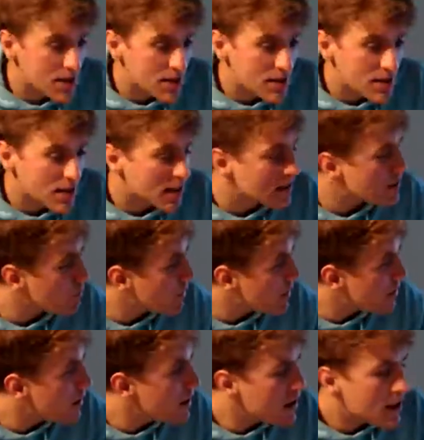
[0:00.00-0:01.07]

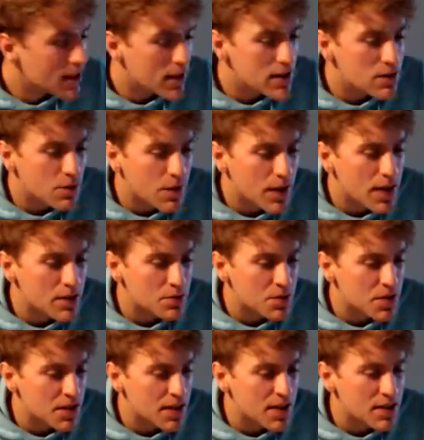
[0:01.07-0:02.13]
this phase
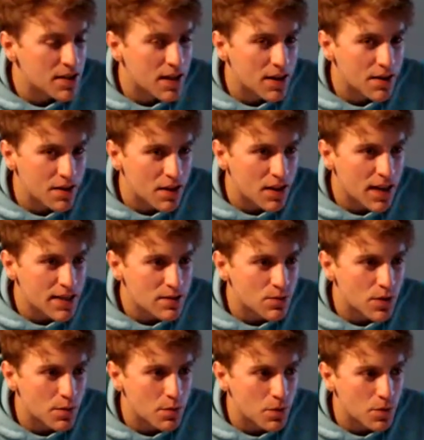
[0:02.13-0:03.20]
really is kind of the
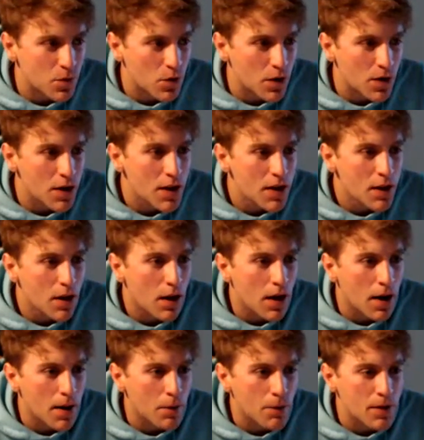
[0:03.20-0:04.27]
last one before
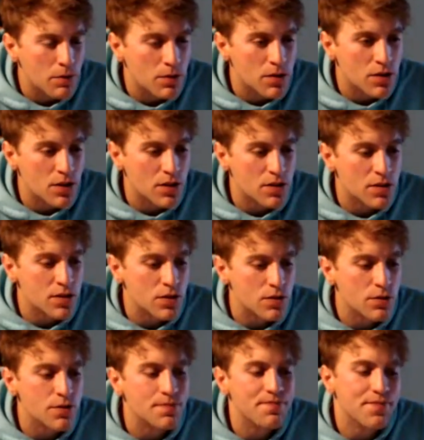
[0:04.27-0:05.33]
we return to,
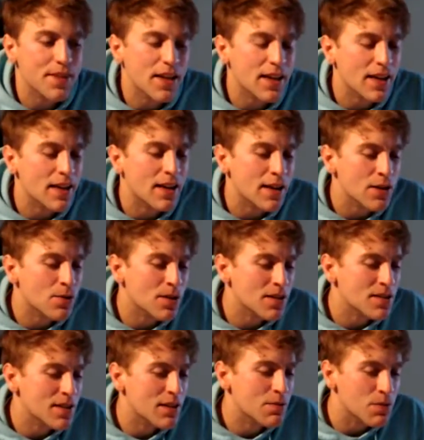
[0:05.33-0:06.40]
or again, I don't want
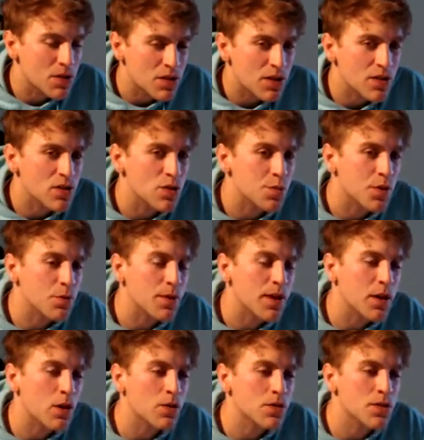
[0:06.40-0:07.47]
to say return to,
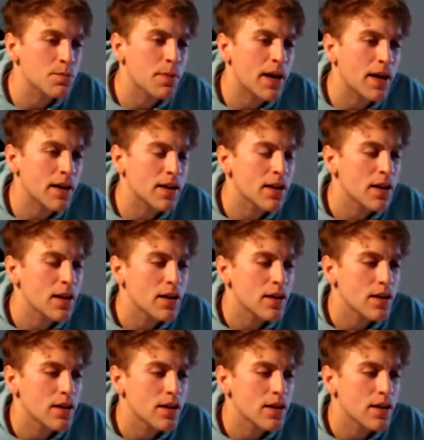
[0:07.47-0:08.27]
we go back